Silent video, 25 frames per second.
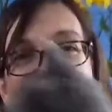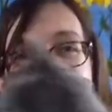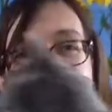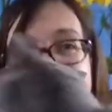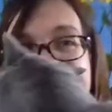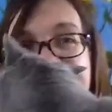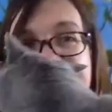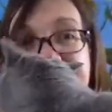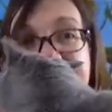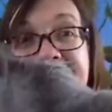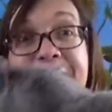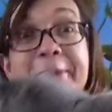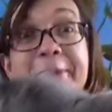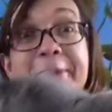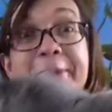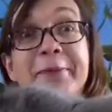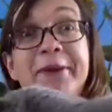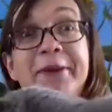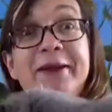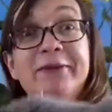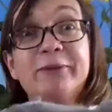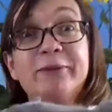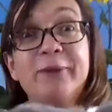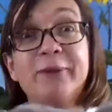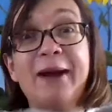other
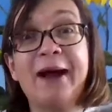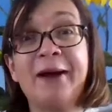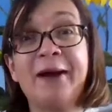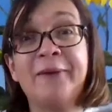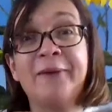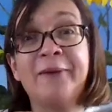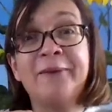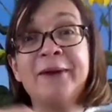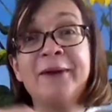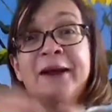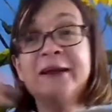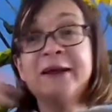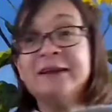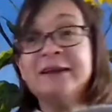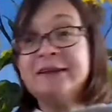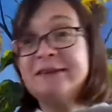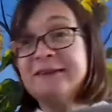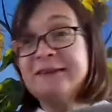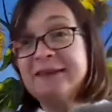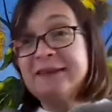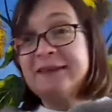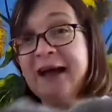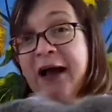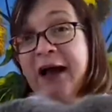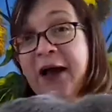people as well.
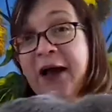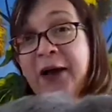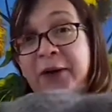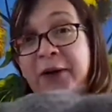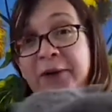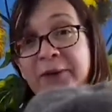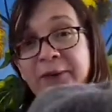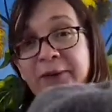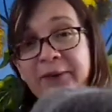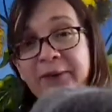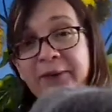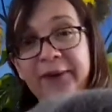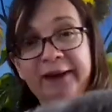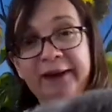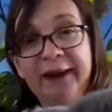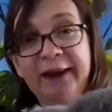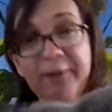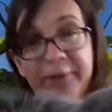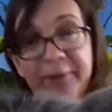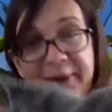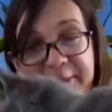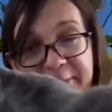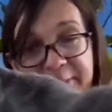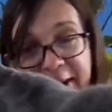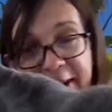So,
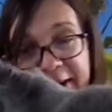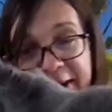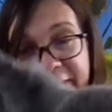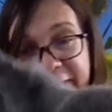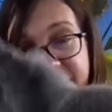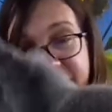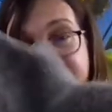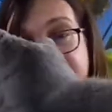Kipling, back on the